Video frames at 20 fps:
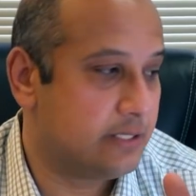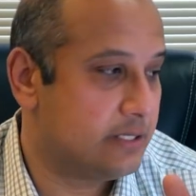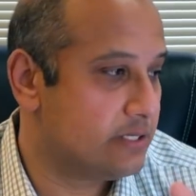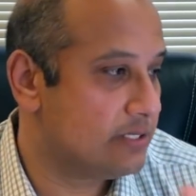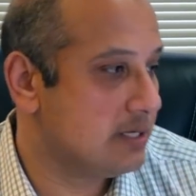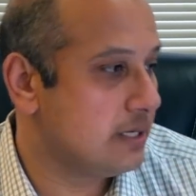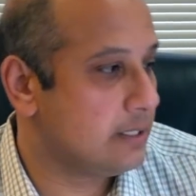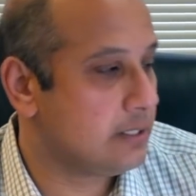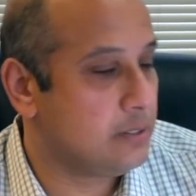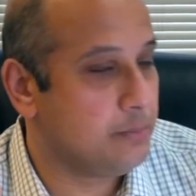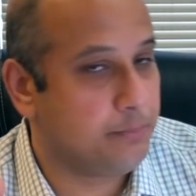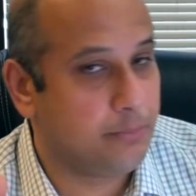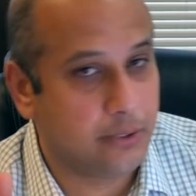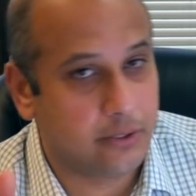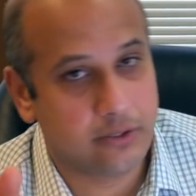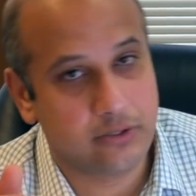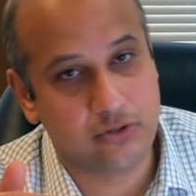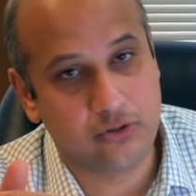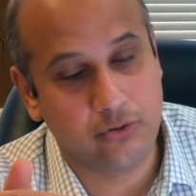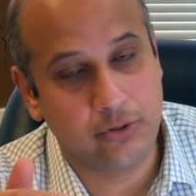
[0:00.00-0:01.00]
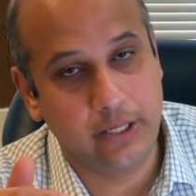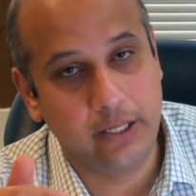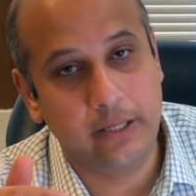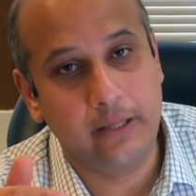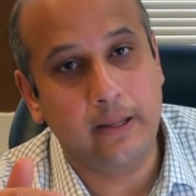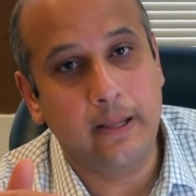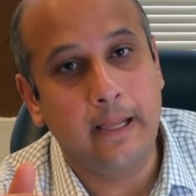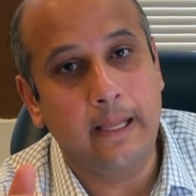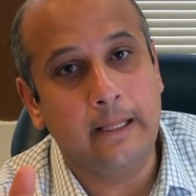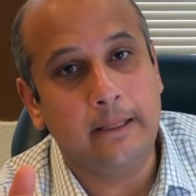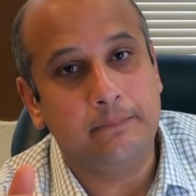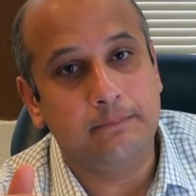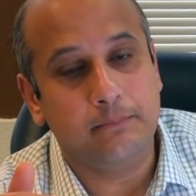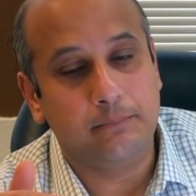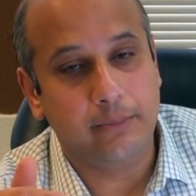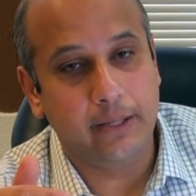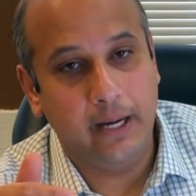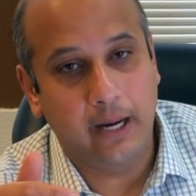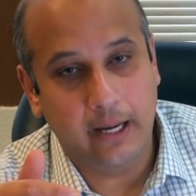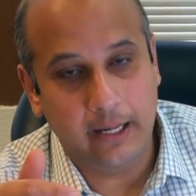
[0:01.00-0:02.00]
There's a computer screen
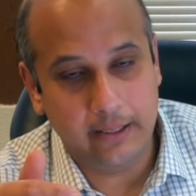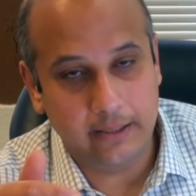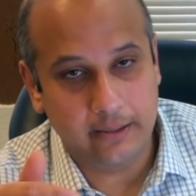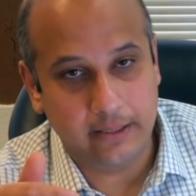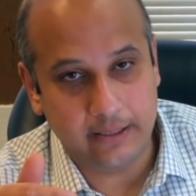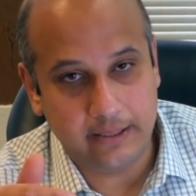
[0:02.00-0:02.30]
behind